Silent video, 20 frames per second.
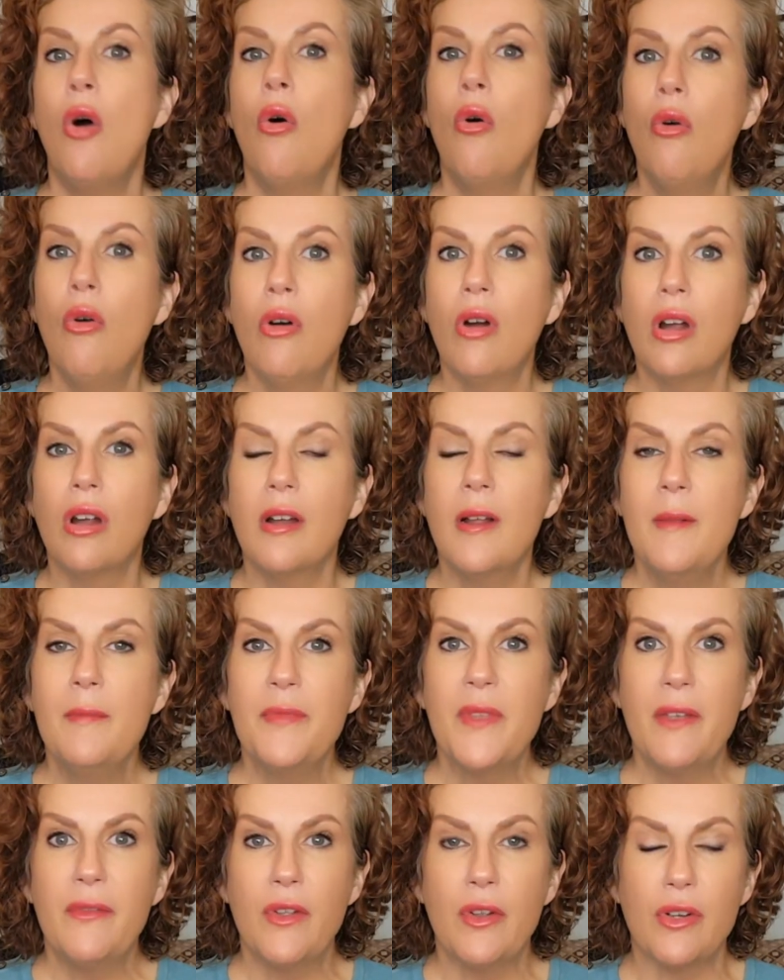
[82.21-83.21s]
or
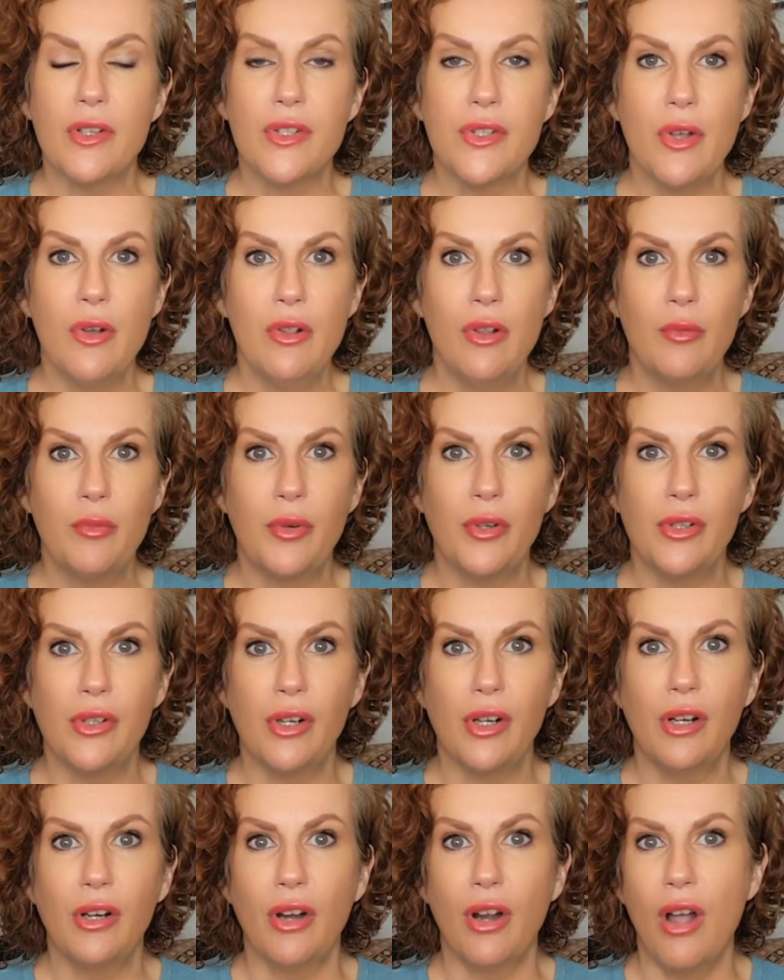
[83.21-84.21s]
if you're a
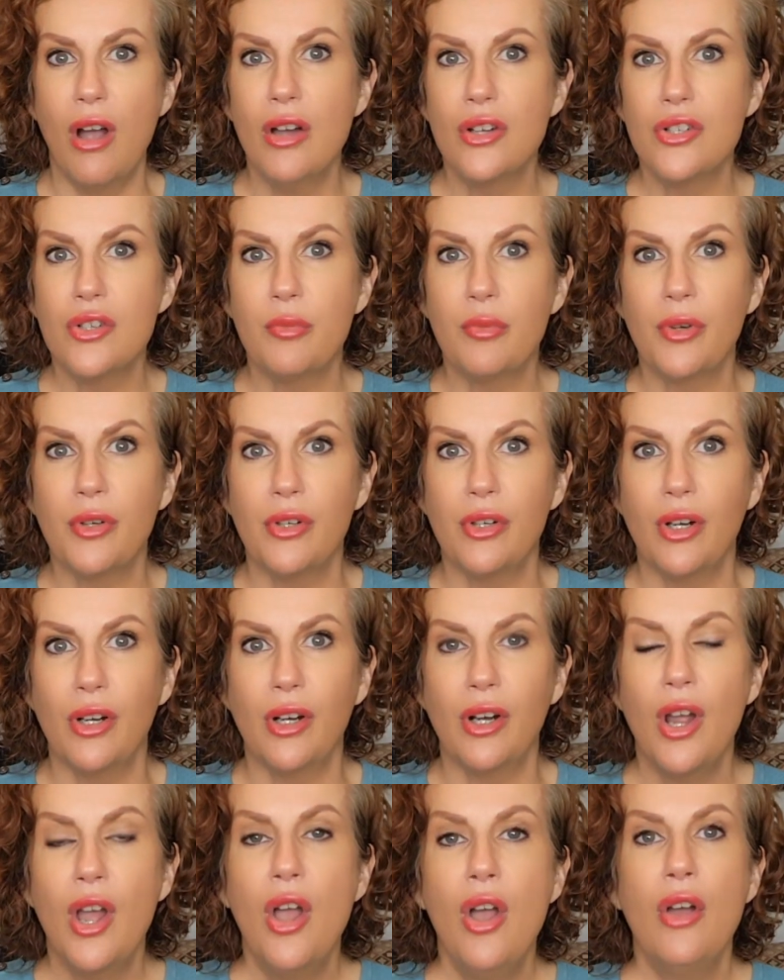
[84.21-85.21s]
solopreneur or
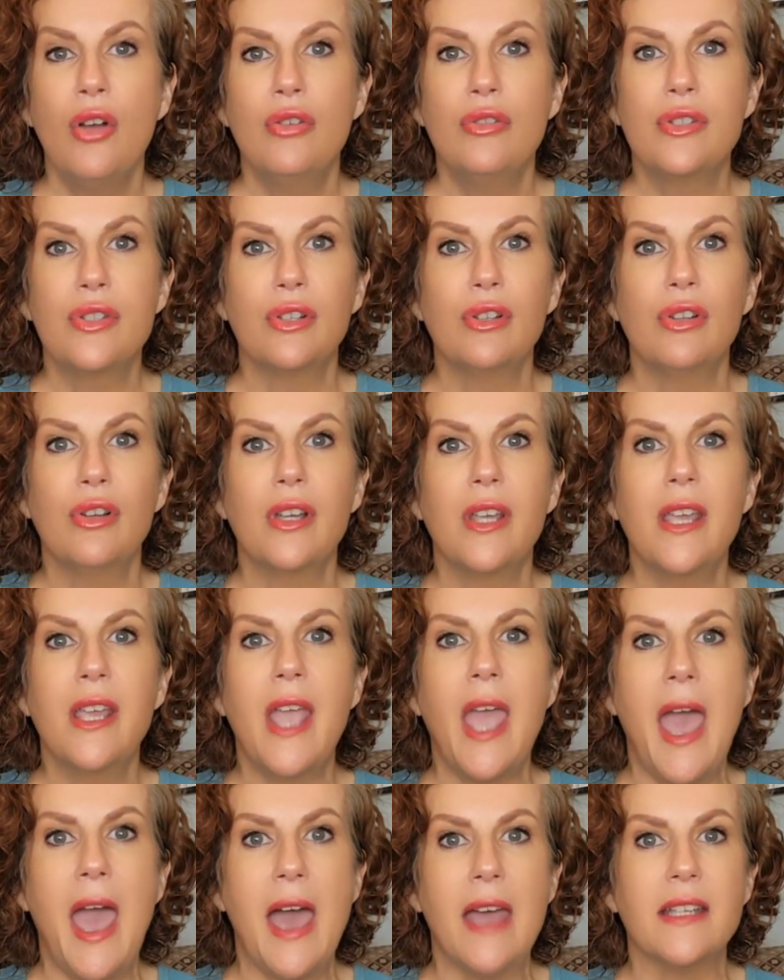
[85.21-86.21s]
entrepreneur who's
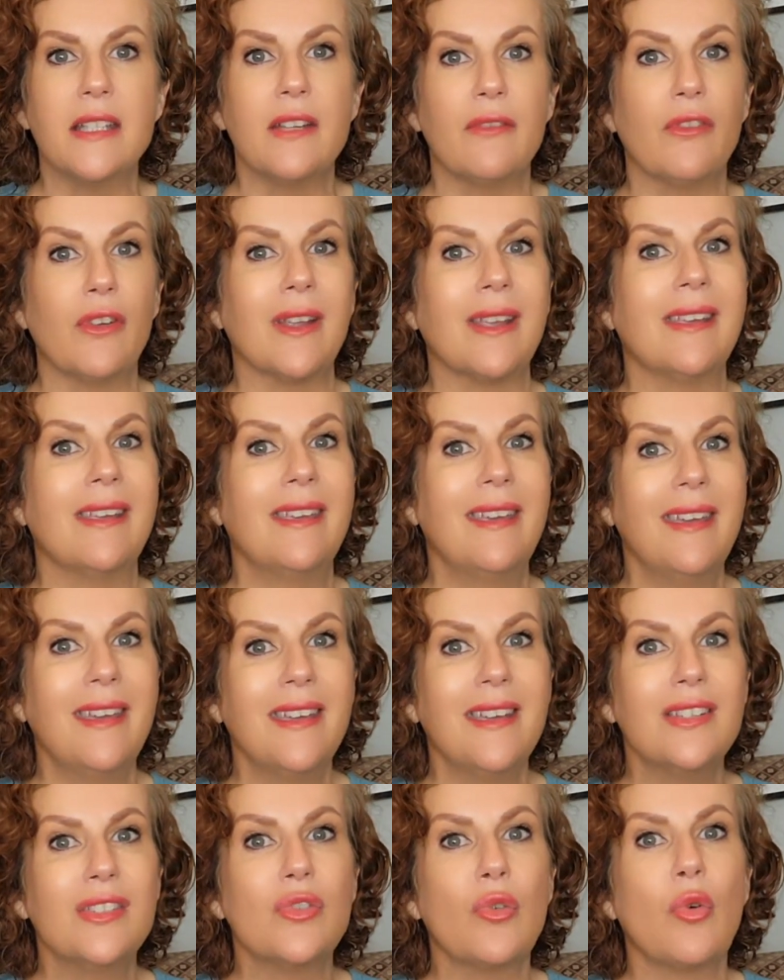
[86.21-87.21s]
looking at different
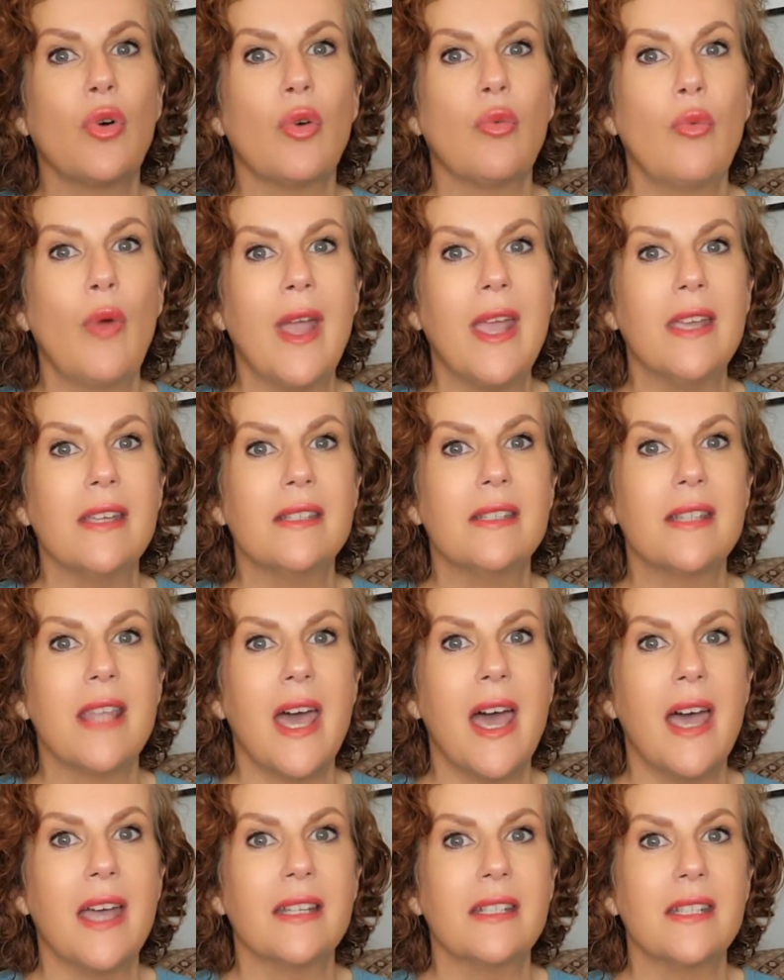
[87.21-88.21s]
gigs or ways
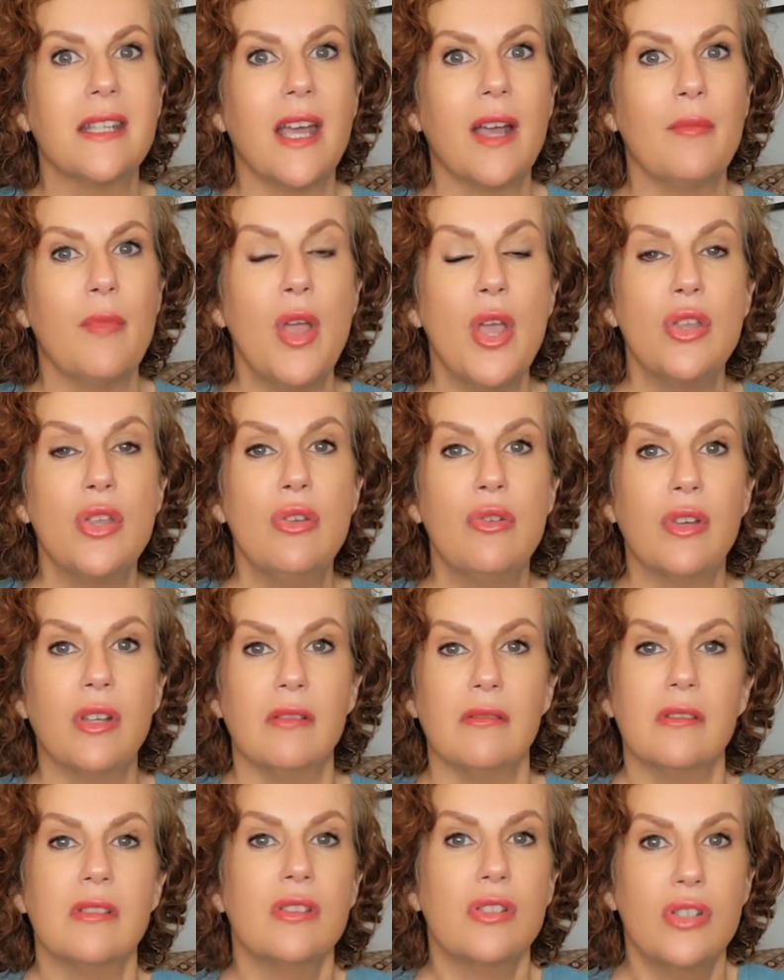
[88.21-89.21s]
that you
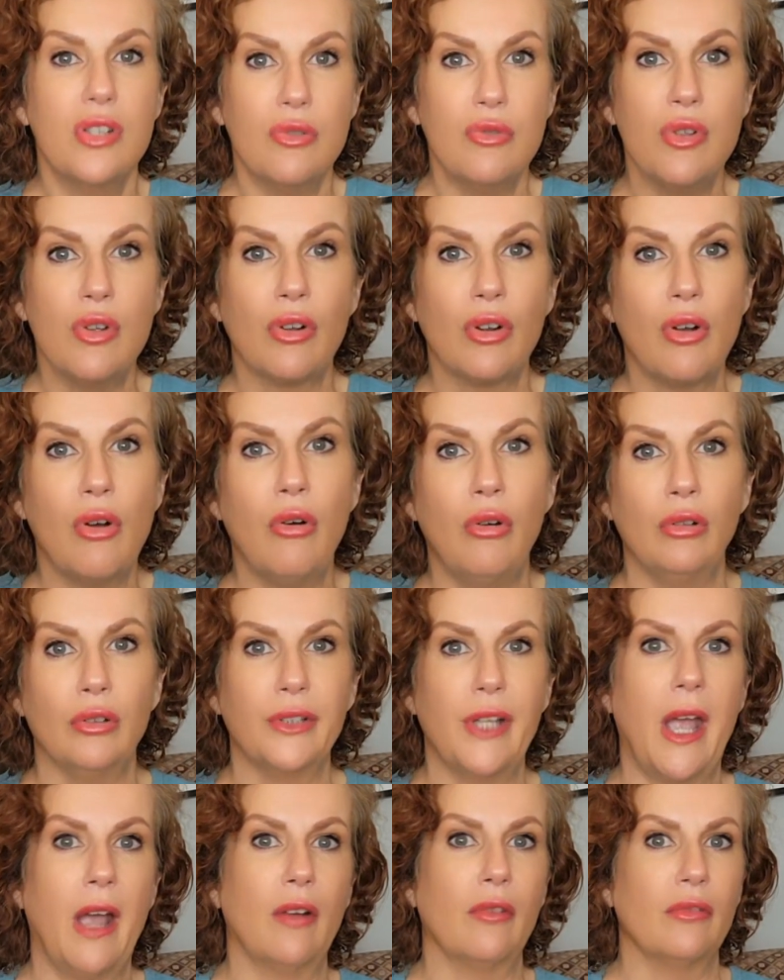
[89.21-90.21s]
can do your
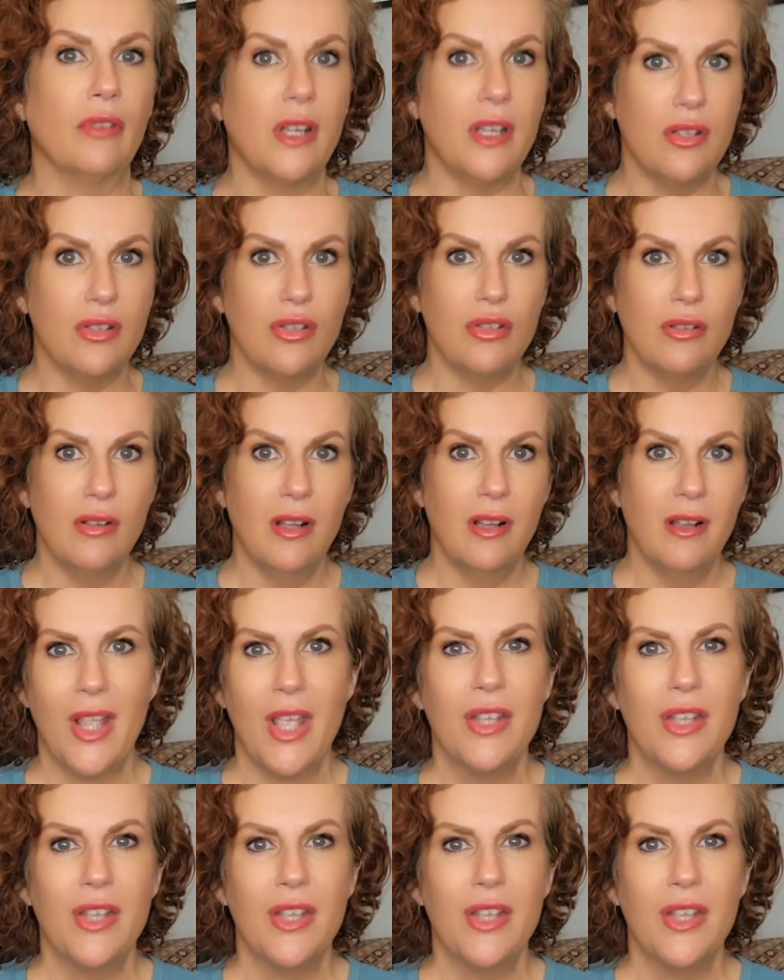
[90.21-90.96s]
cold outreach.